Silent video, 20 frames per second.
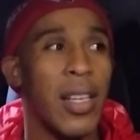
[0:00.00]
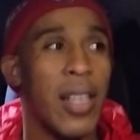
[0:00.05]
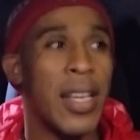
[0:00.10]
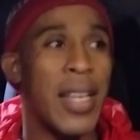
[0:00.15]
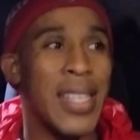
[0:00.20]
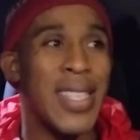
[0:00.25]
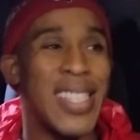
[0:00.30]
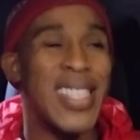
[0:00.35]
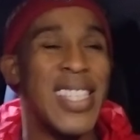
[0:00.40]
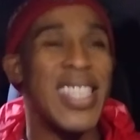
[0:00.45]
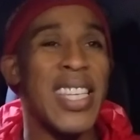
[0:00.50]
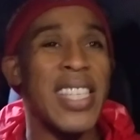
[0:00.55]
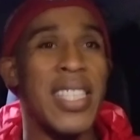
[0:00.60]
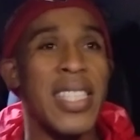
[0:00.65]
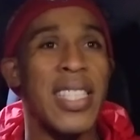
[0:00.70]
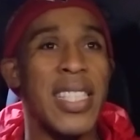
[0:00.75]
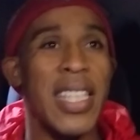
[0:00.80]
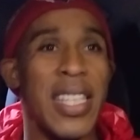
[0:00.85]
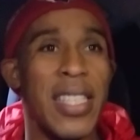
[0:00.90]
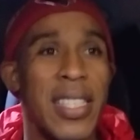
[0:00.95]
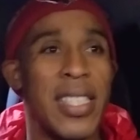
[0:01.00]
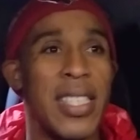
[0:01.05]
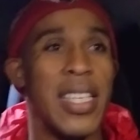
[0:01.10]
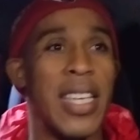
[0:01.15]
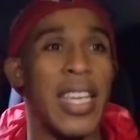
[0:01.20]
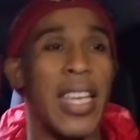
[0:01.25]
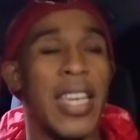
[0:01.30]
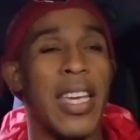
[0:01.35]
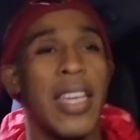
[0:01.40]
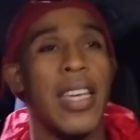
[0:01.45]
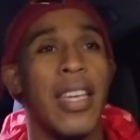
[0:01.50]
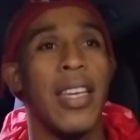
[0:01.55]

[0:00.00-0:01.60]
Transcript: consistency